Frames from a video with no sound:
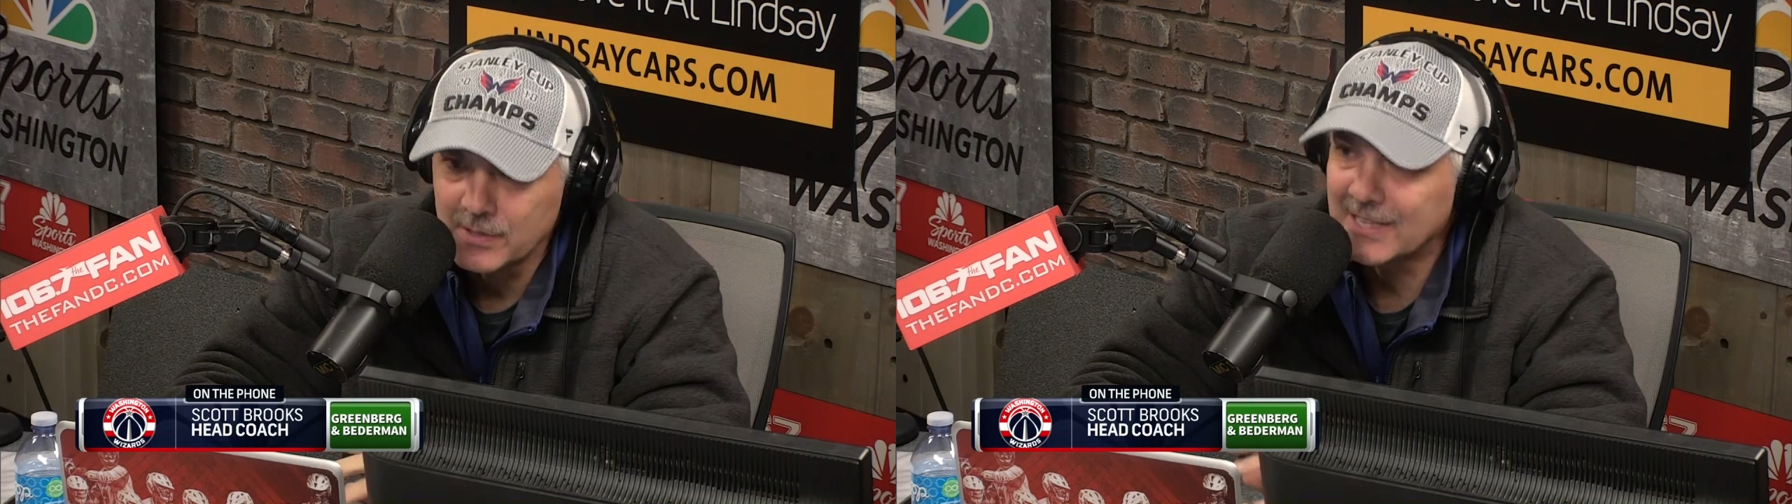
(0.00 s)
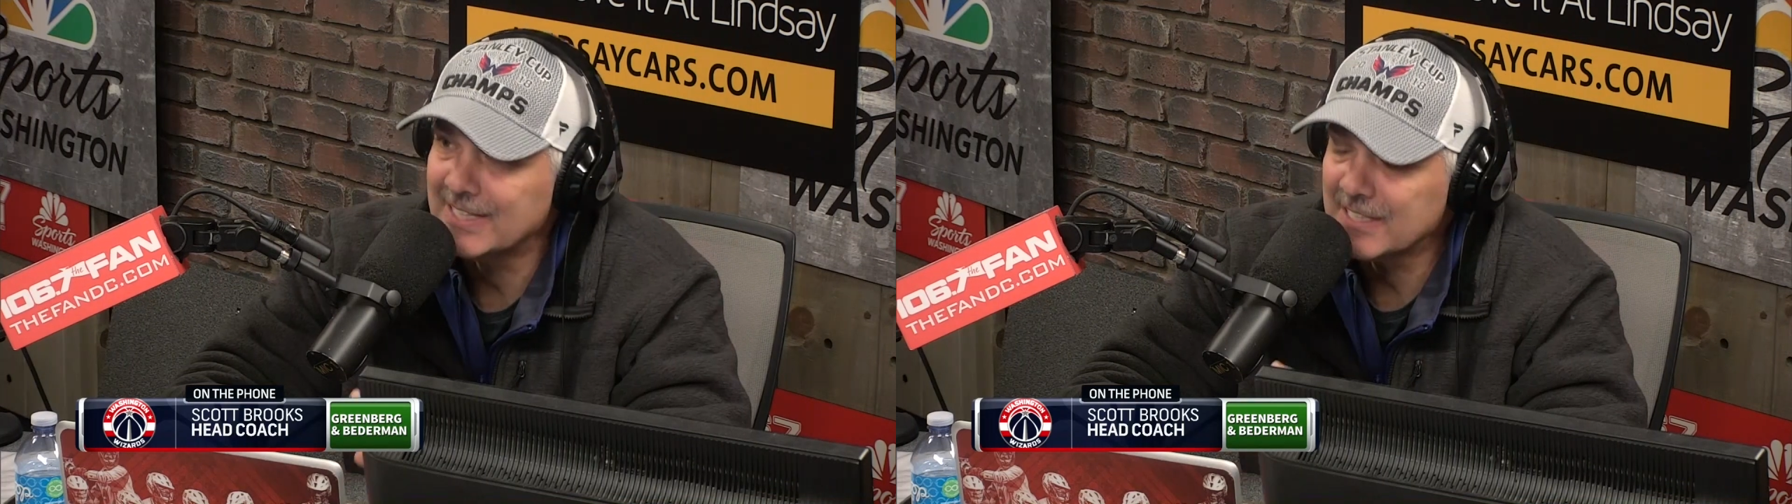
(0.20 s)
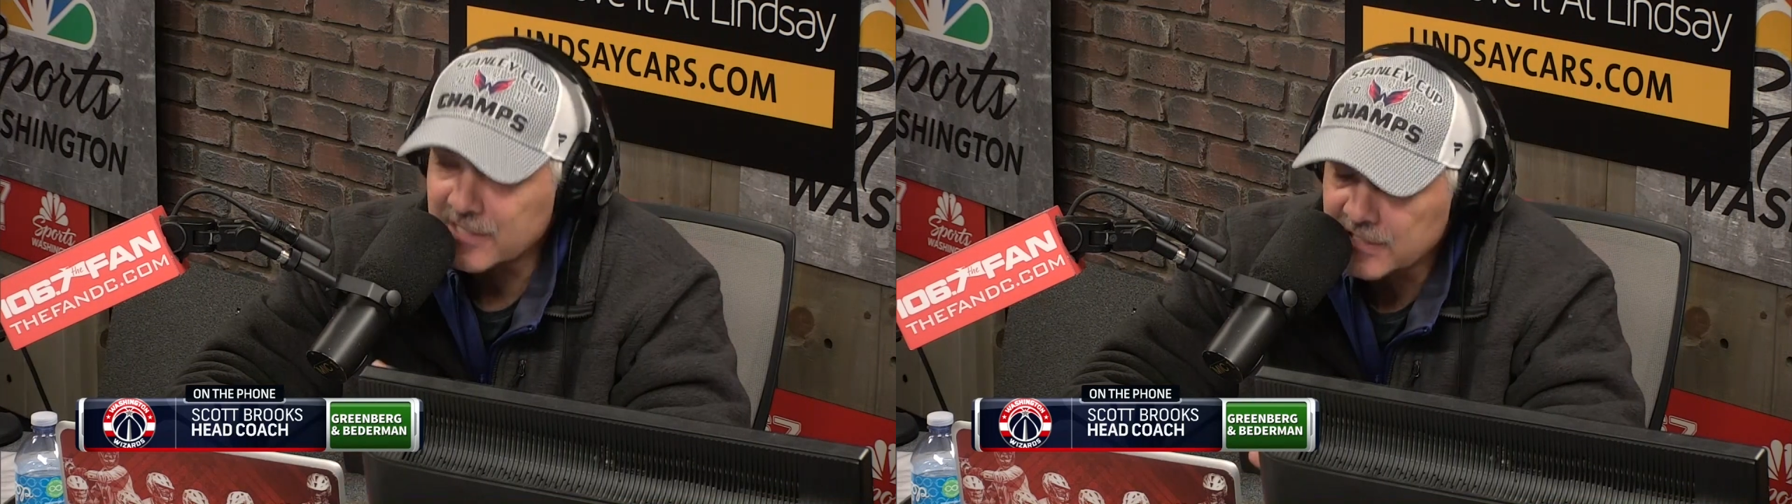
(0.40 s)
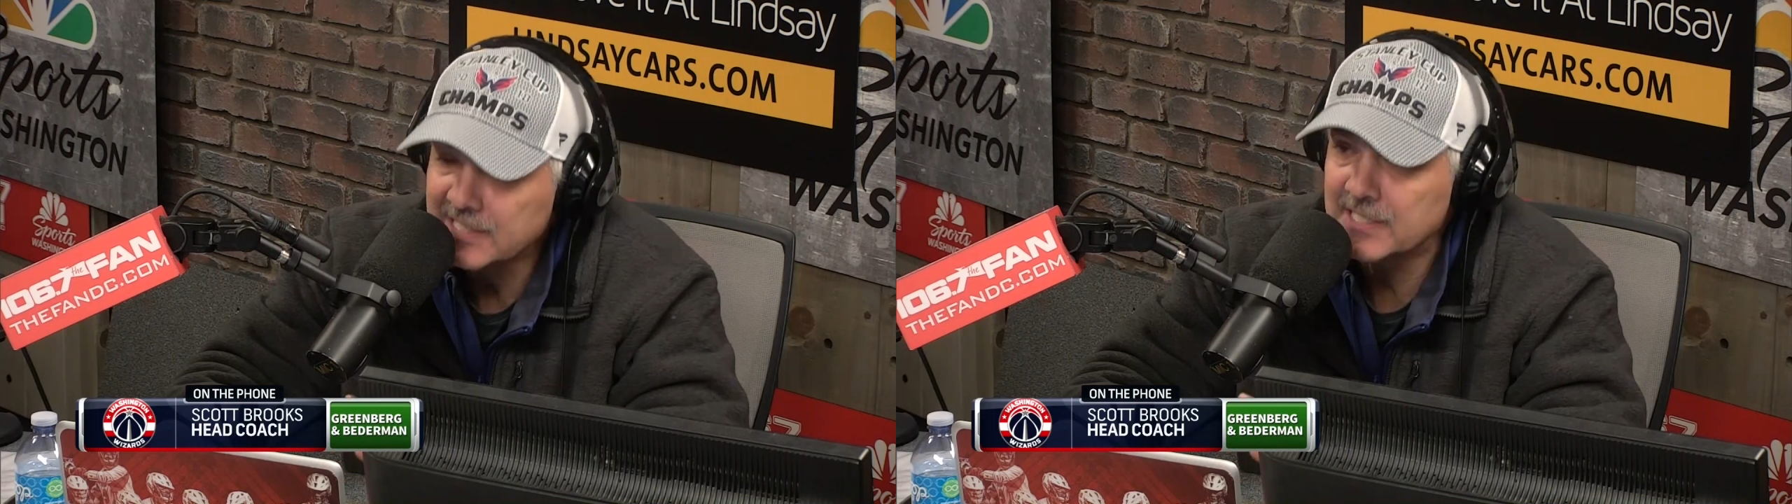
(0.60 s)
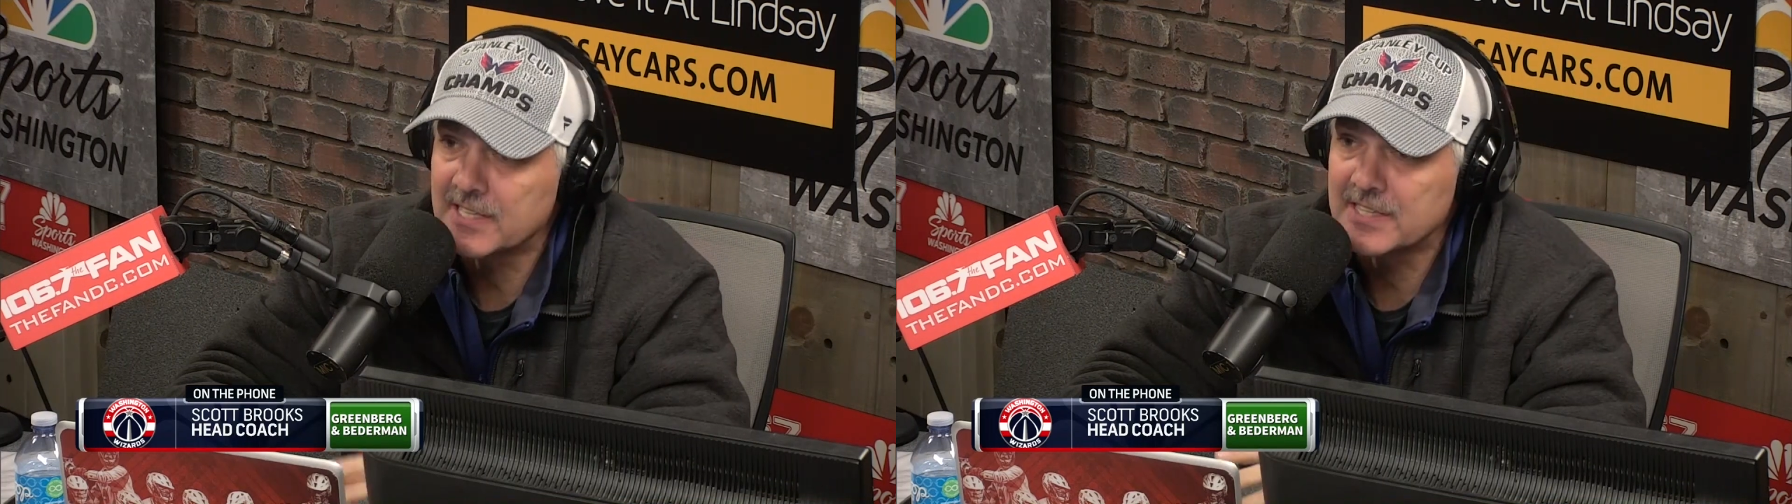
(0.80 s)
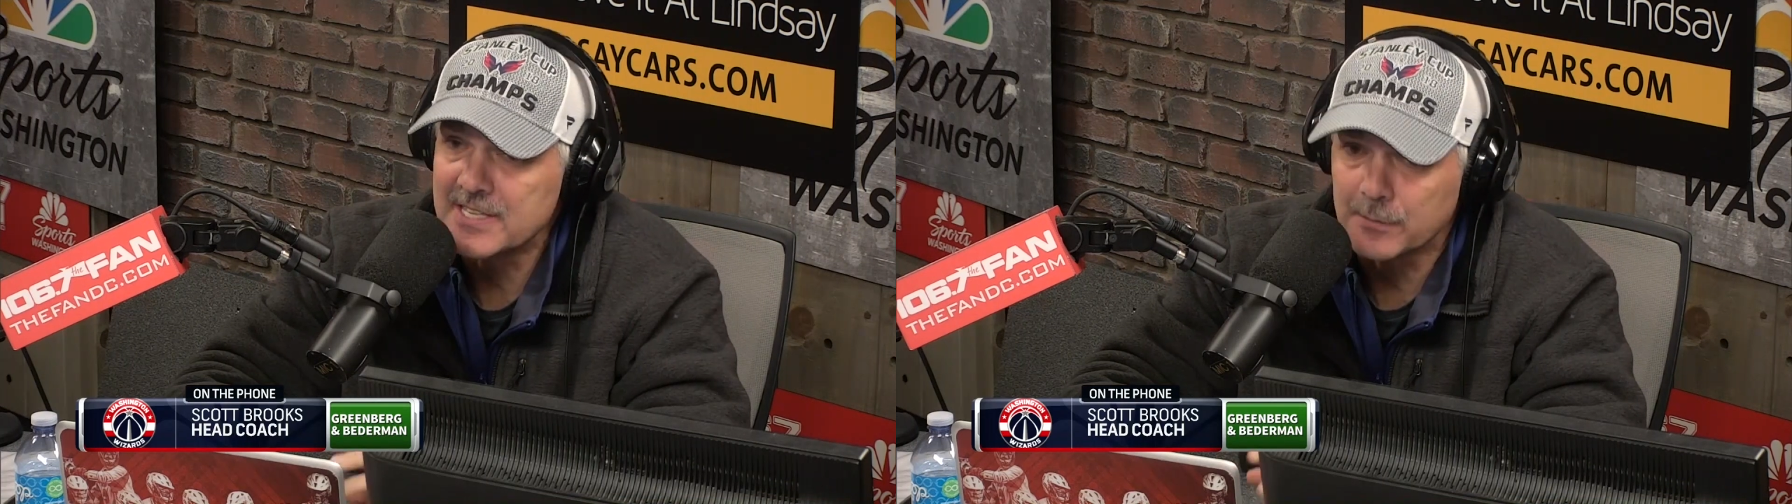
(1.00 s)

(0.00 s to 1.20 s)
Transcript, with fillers: We're literally the